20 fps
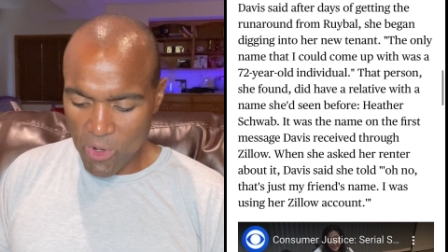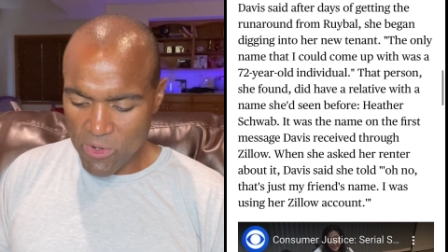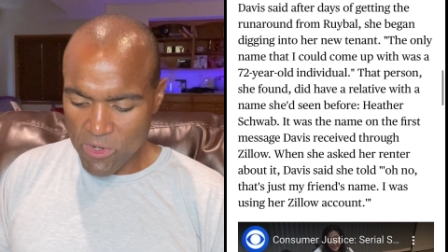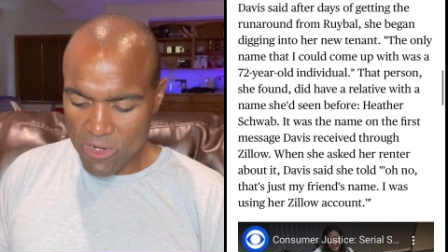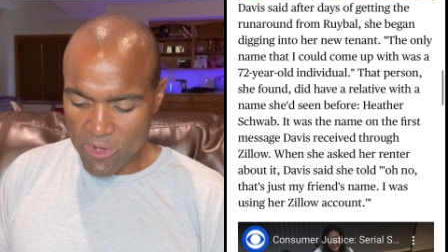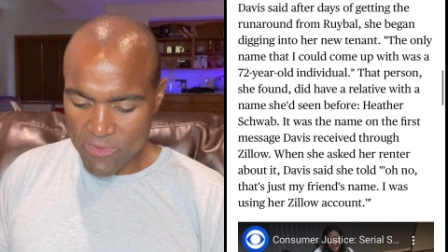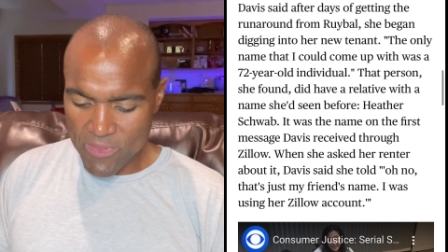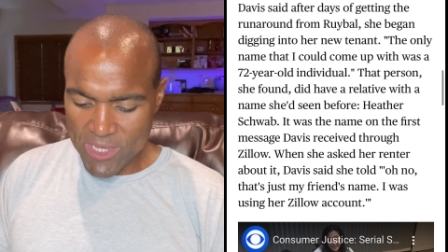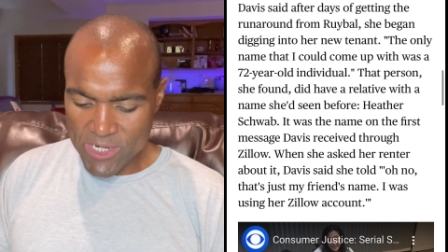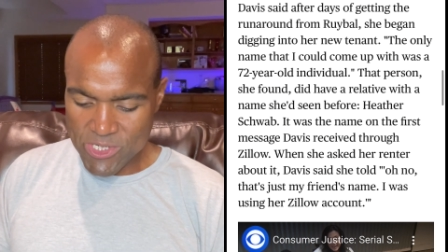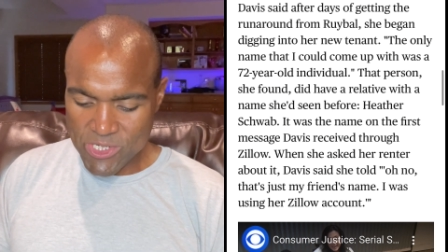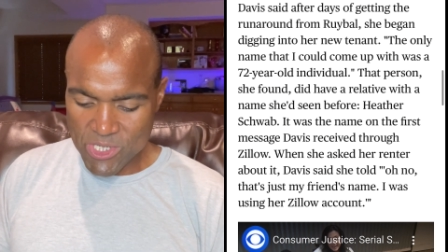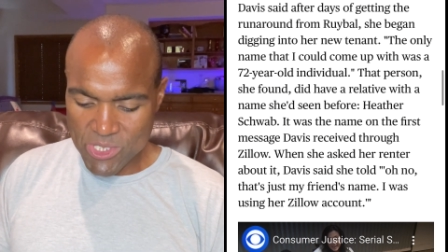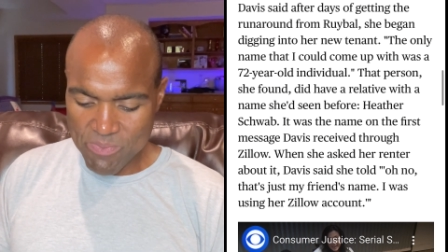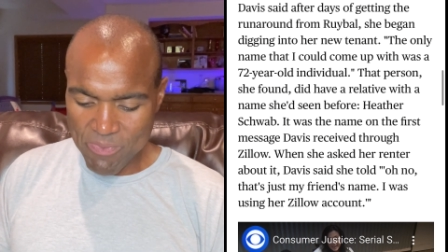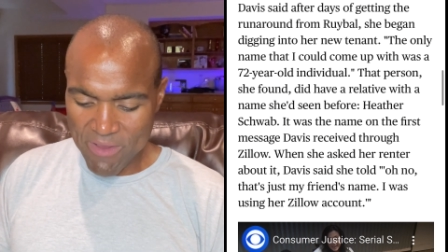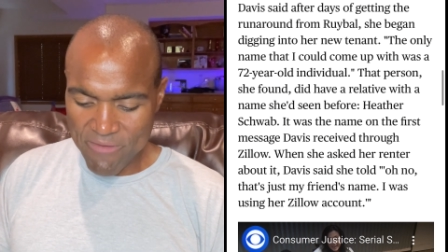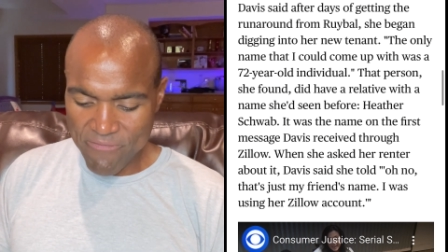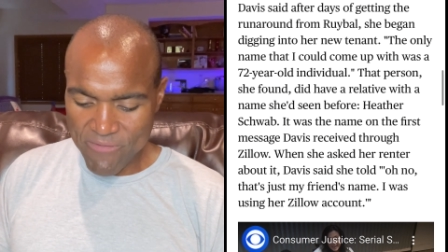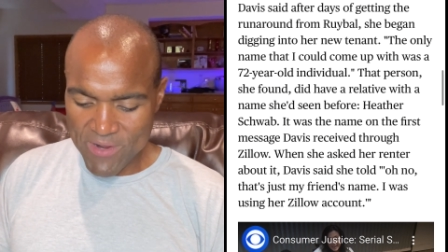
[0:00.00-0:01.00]
no, that's
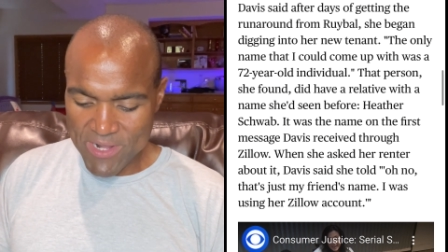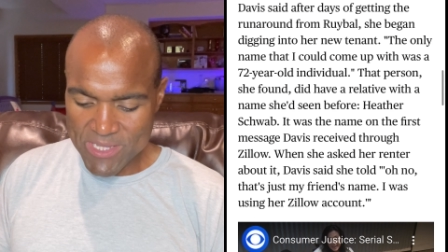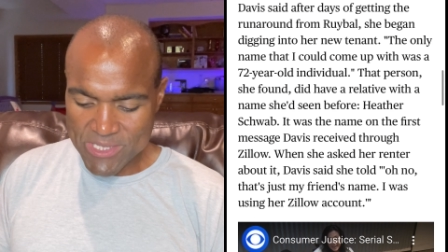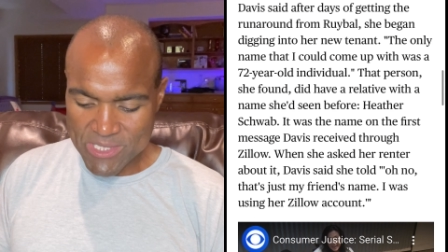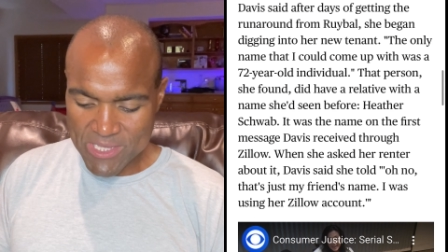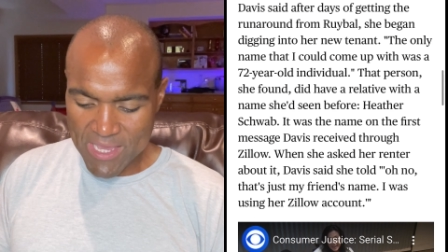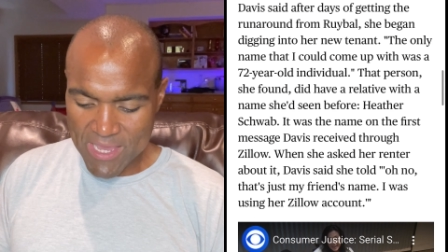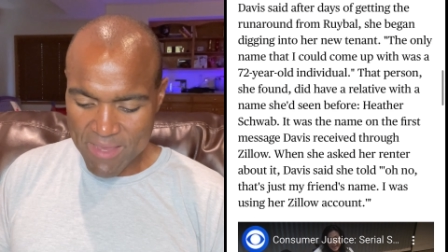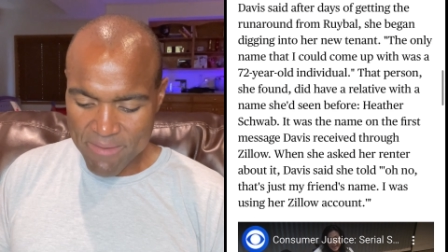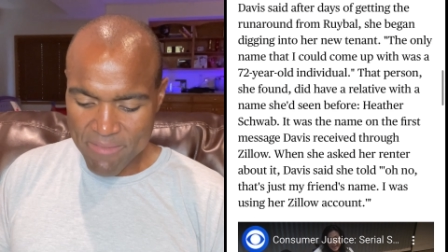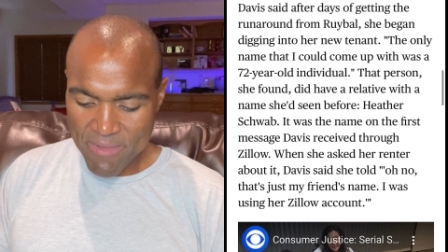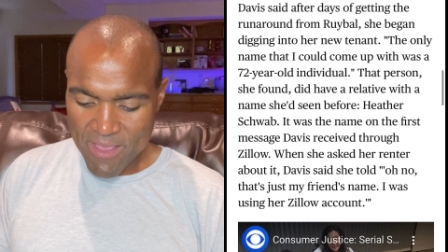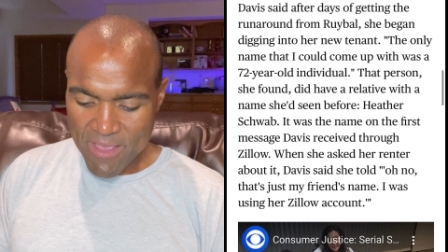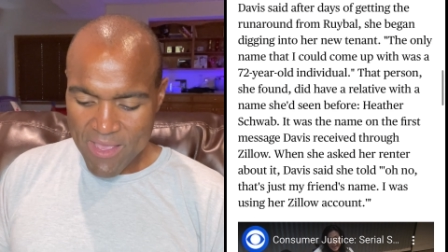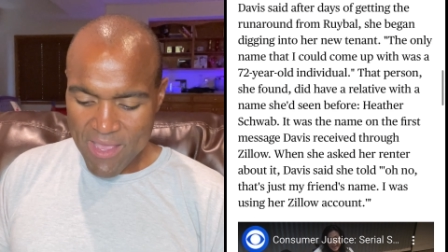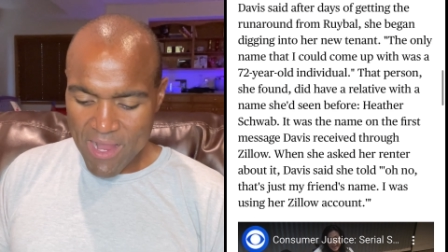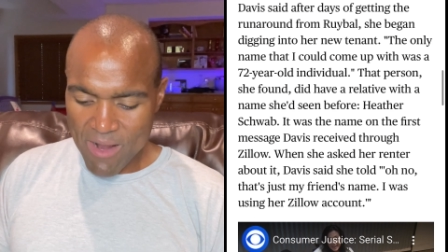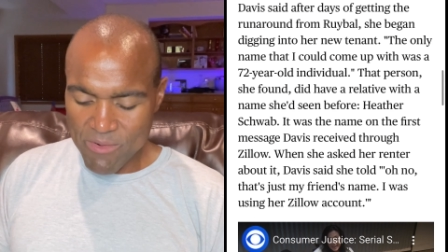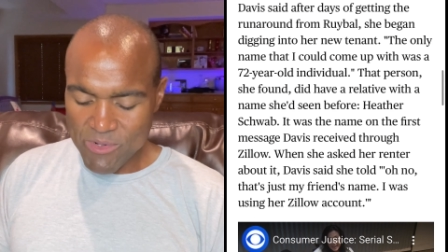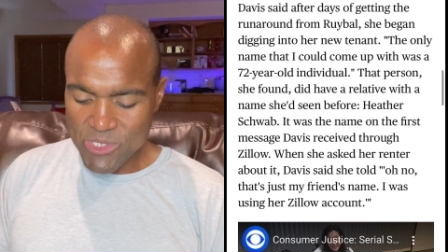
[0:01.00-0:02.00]
just my friend's name.
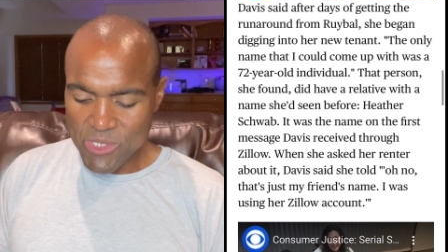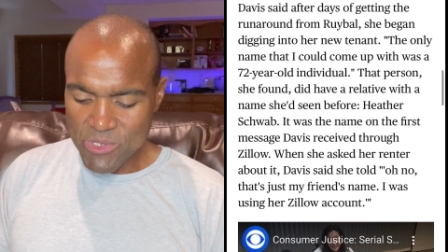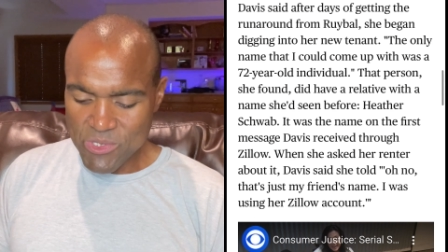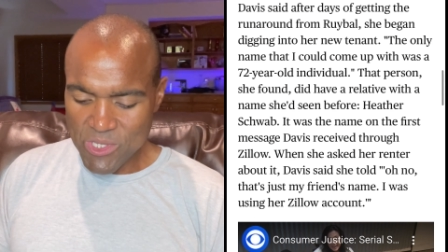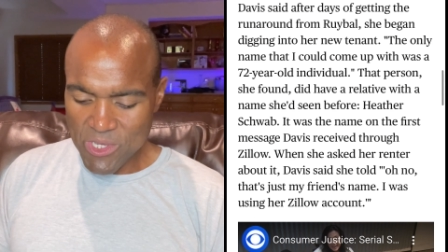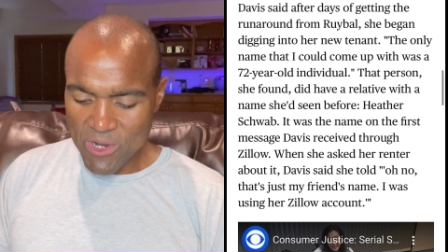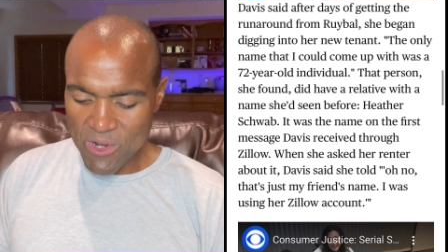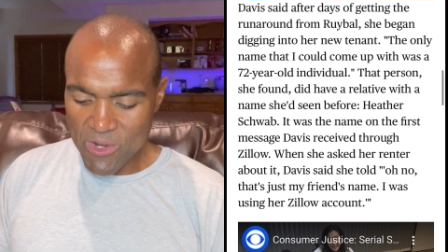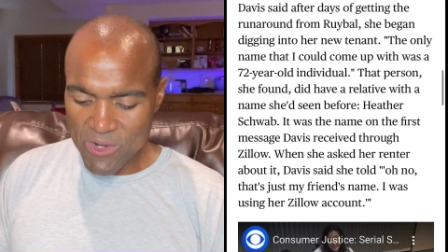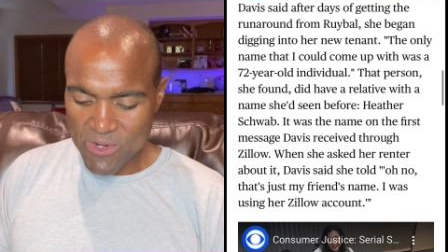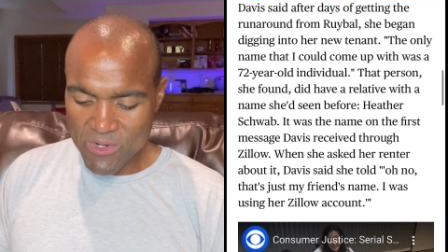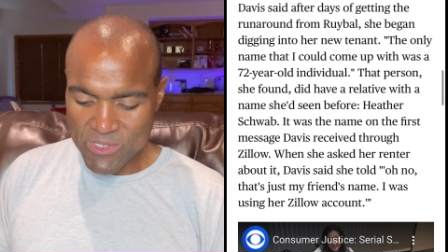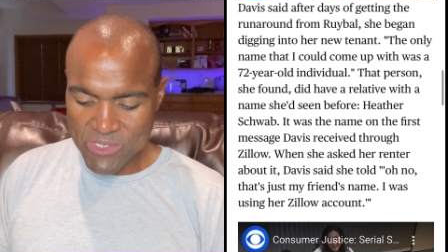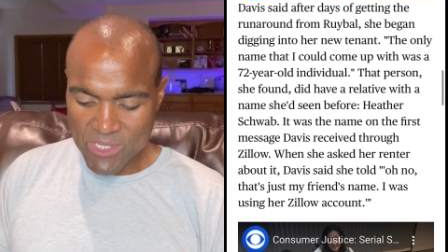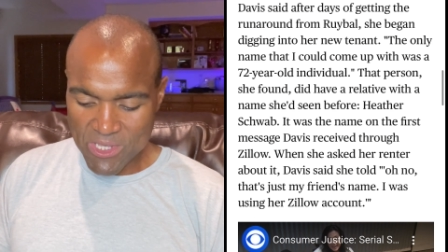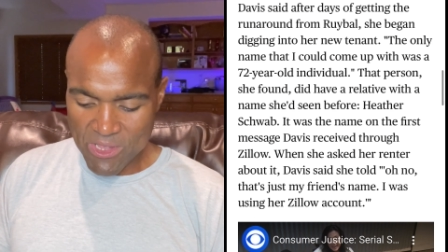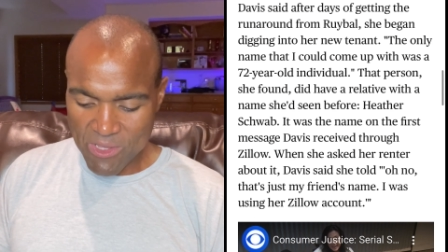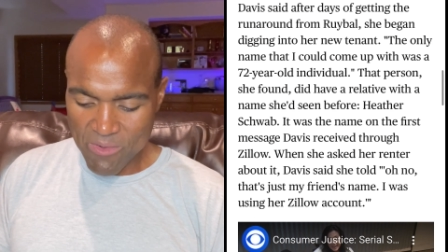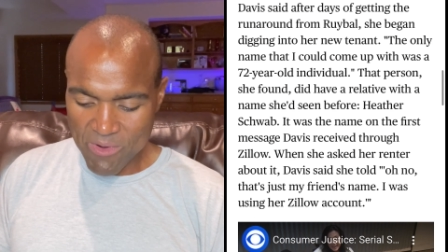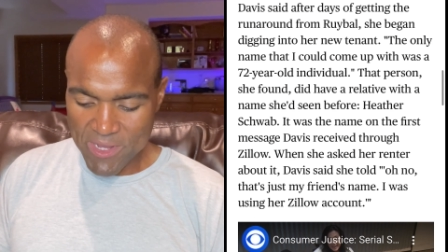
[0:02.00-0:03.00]
I was using her
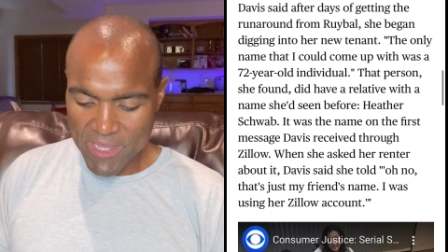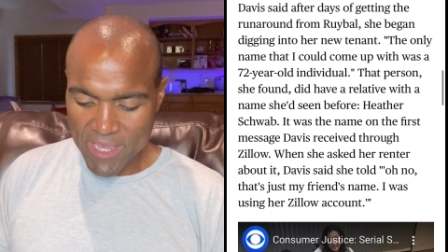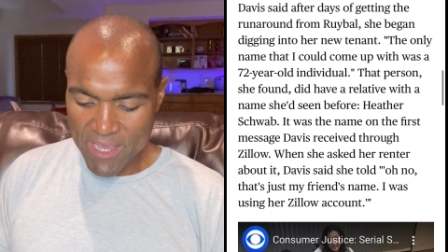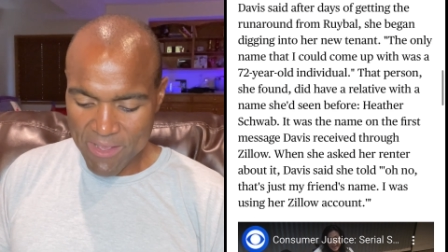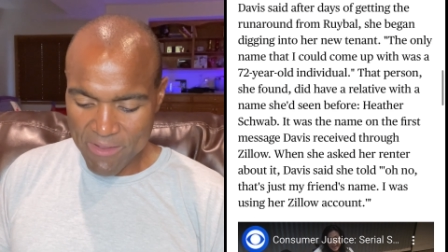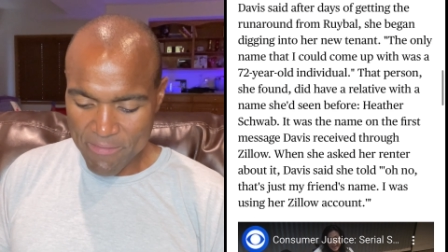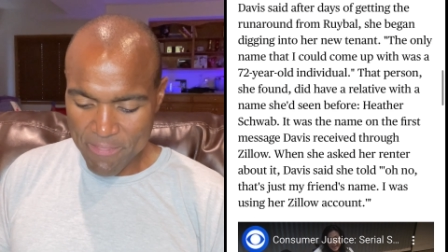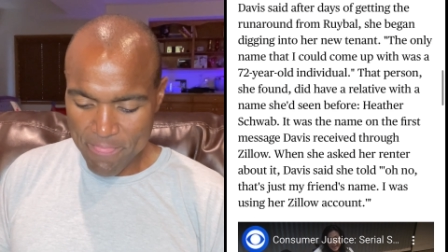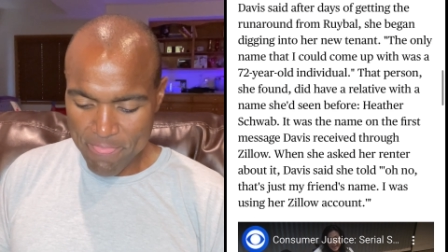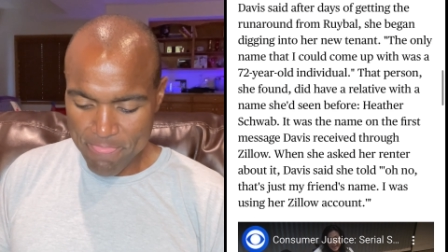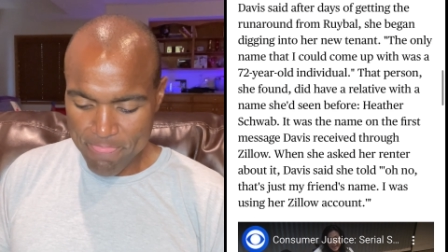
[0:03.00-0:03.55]
Zillow account.